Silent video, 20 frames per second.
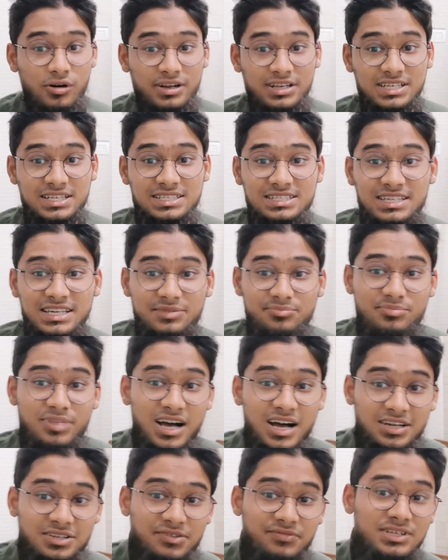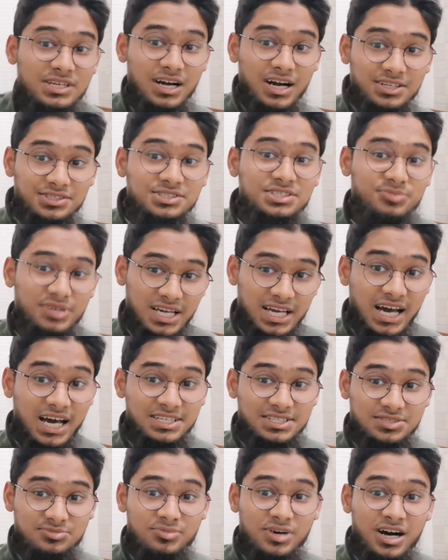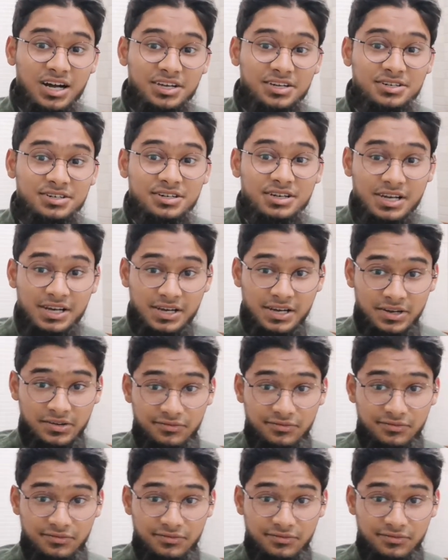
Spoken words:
or is the impact of the other mechanism higher,